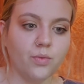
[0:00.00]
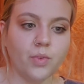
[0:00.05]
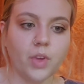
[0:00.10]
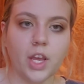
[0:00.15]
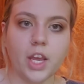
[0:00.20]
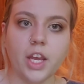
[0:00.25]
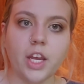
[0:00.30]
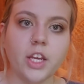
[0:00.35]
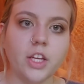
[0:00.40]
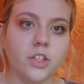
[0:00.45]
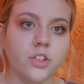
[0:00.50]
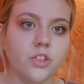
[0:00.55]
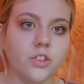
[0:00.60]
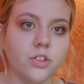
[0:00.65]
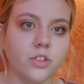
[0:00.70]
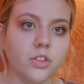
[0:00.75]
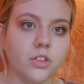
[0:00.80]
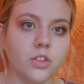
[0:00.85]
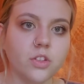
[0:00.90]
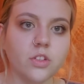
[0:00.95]

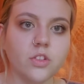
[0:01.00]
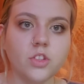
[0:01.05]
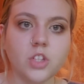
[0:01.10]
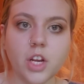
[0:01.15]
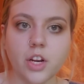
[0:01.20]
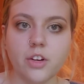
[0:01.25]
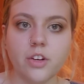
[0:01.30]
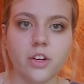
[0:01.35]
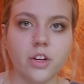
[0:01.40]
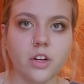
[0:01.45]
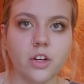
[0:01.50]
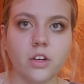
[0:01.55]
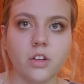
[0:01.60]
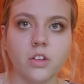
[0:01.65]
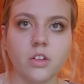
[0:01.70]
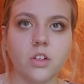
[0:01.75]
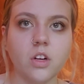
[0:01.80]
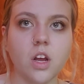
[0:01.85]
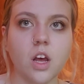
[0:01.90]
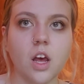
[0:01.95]
age, gender,
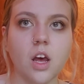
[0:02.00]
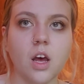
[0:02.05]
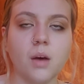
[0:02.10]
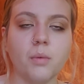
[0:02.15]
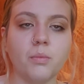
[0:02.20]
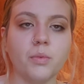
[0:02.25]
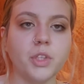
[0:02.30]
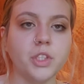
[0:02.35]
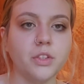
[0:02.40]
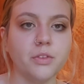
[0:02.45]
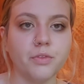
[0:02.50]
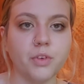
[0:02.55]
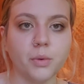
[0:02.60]
reason for